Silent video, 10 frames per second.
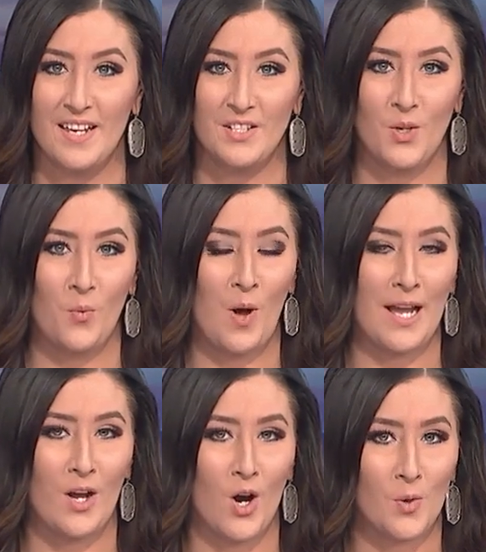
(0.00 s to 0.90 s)
So
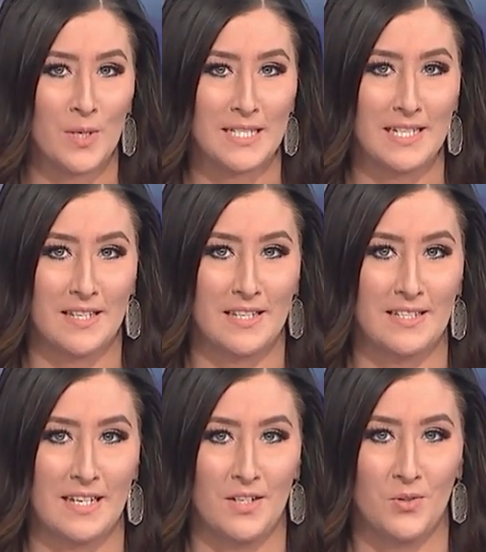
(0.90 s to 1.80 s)
why are we seeing
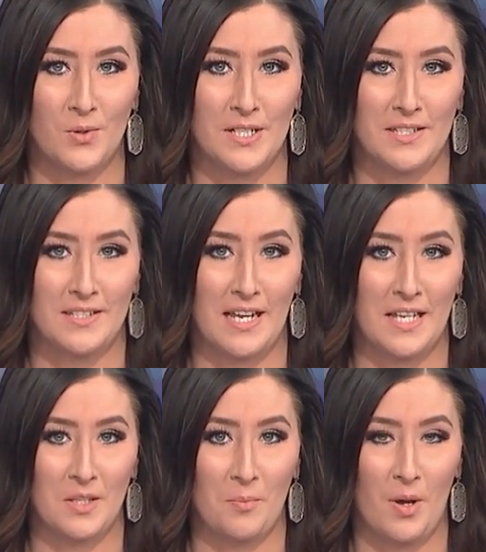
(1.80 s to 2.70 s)
these increases
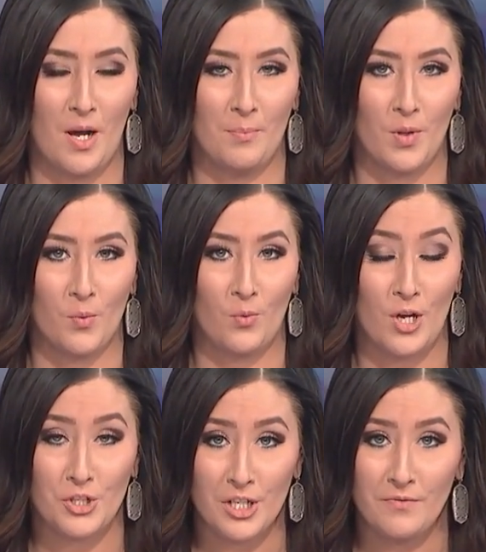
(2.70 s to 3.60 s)
at the pump? The
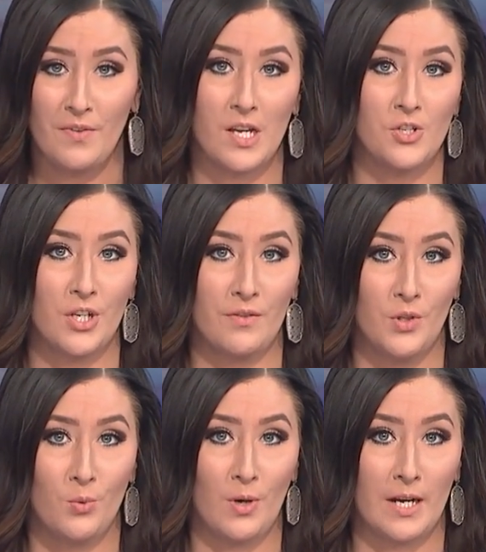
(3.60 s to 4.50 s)
Russian invasion of
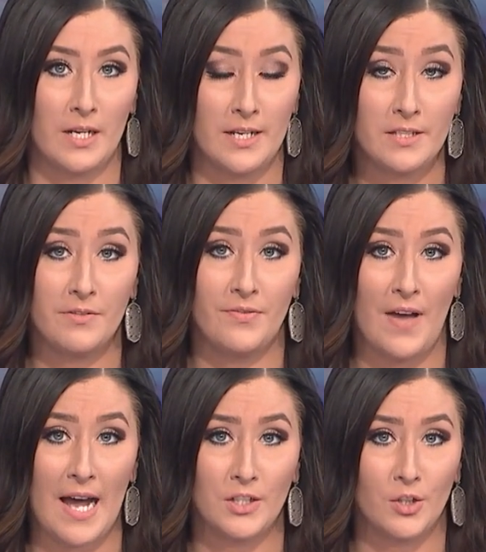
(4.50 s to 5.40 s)
Ukraine is a
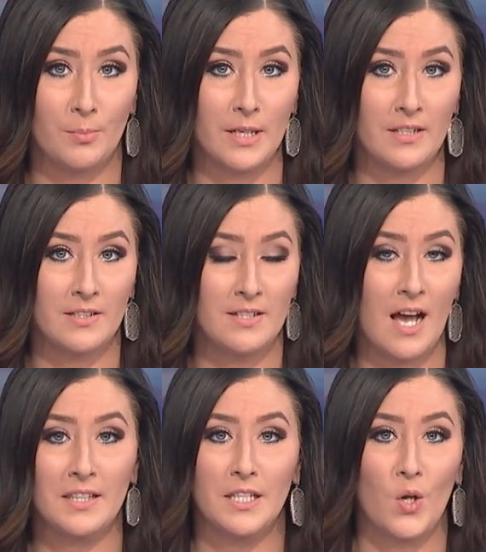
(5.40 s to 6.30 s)
factor, but it's
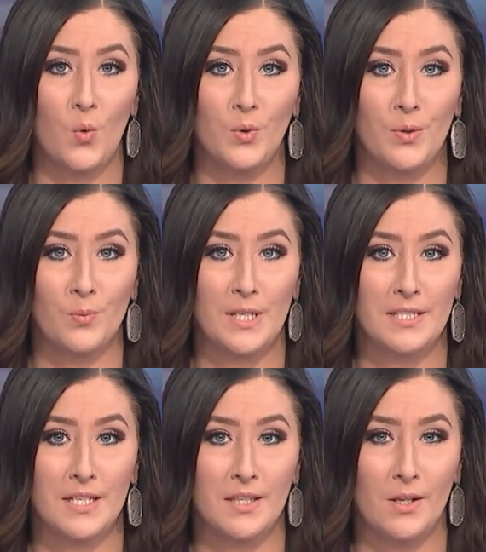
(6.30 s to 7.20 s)
not the only
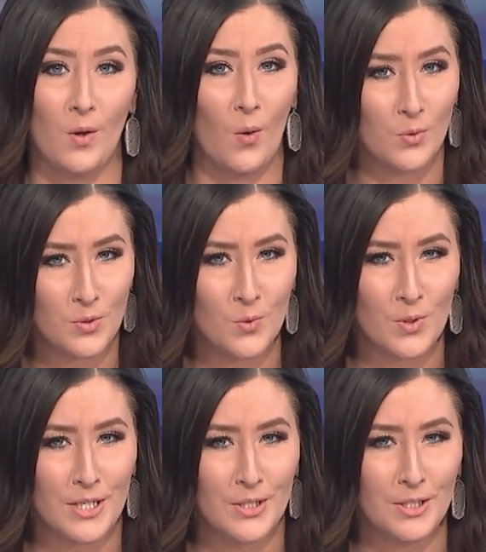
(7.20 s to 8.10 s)
reason. The whole
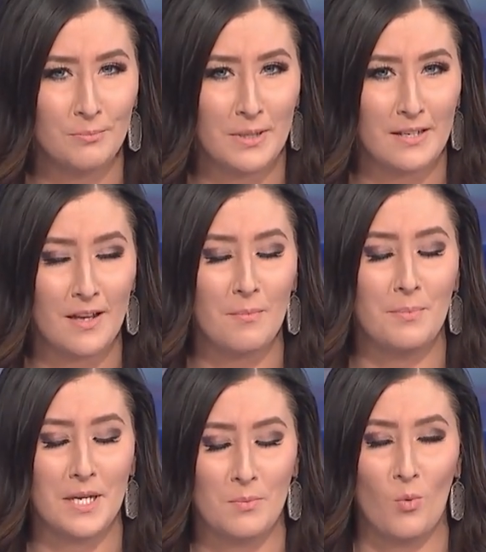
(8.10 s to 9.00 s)
story could be a
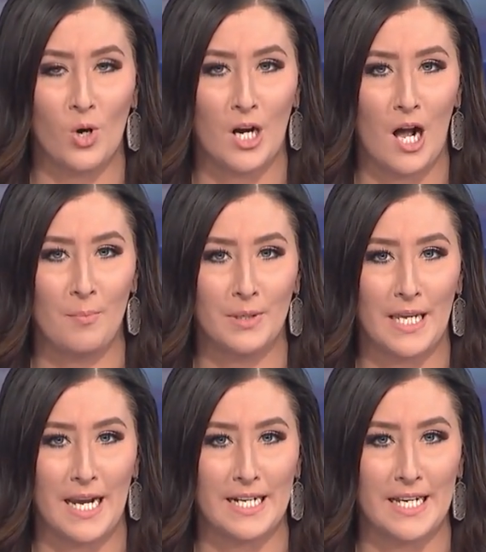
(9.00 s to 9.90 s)
bit more
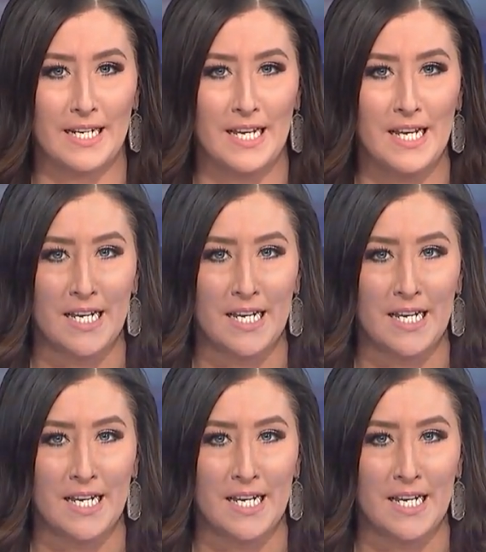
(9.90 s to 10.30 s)
complicated.